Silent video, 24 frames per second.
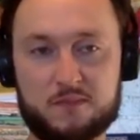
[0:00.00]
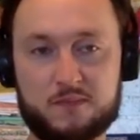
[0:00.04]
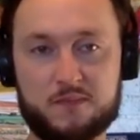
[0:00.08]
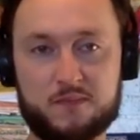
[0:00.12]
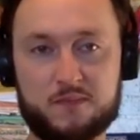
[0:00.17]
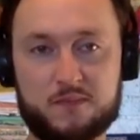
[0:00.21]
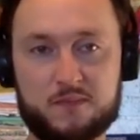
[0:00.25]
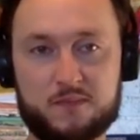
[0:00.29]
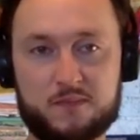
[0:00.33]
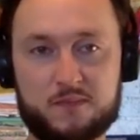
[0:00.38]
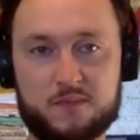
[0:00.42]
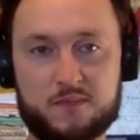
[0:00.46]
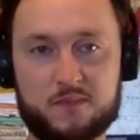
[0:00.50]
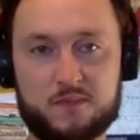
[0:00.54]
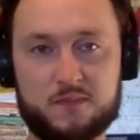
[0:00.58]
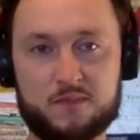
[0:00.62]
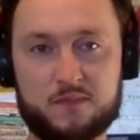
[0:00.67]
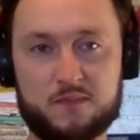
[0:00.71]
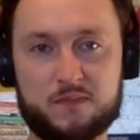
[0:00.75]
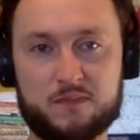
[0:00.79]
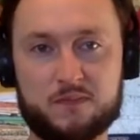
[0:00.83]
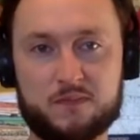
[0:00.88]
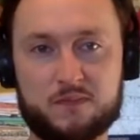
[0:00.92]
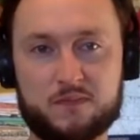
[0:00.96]

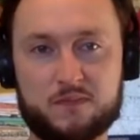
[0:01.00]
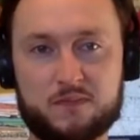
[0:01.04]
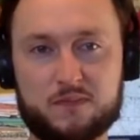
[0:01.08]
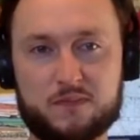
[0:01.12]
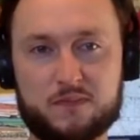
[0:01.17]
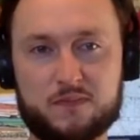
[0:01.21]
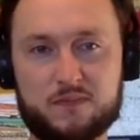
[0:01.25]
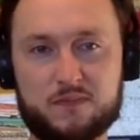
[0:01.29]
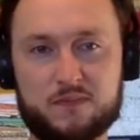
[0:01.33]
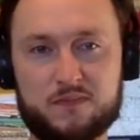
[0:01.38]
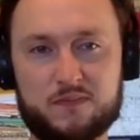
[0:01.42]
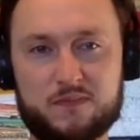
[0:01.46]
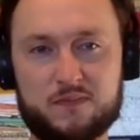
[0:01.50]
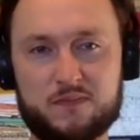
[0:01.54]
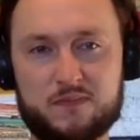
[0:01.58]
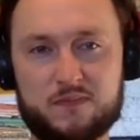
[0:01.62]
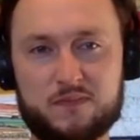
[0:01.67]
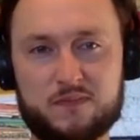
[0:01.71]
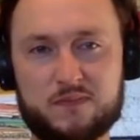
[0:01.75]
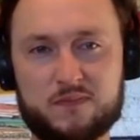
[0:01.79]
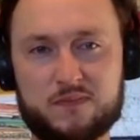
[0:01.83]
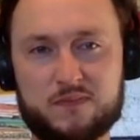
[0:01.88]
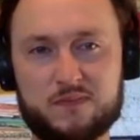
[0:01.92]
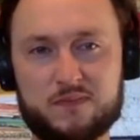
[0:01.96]

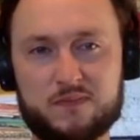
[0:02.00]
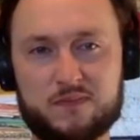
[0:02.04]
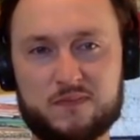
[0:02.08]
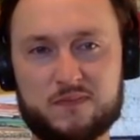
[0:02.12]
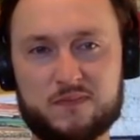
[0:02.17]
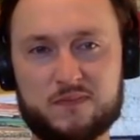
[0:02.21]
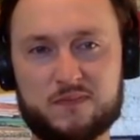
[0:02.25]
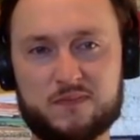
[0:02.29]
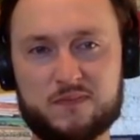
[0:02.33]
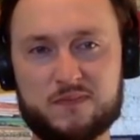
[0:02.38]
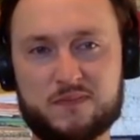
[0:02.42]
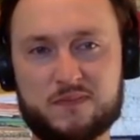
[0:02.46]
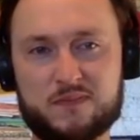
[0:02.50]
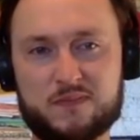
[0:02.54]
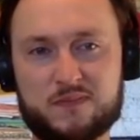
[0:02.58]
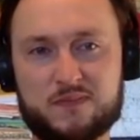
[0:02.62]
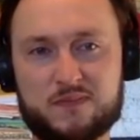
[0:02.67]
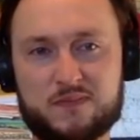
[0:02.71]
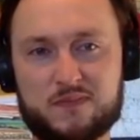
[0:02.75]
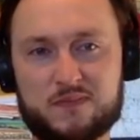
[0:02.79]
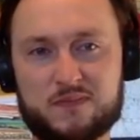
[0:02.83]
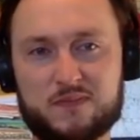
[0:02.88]
The person shown says nothing.